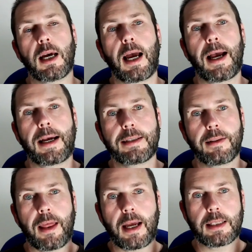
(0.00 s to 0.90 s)
and
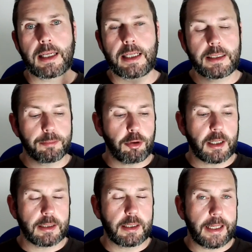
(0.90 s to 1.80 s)
that is
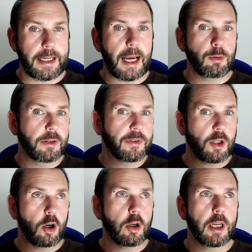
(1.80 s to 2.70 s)
presently out of
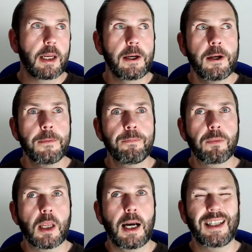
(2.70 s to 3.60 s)
stock
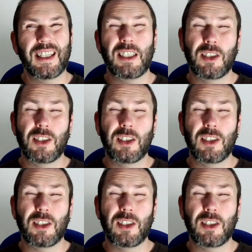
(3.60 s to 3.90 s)
and is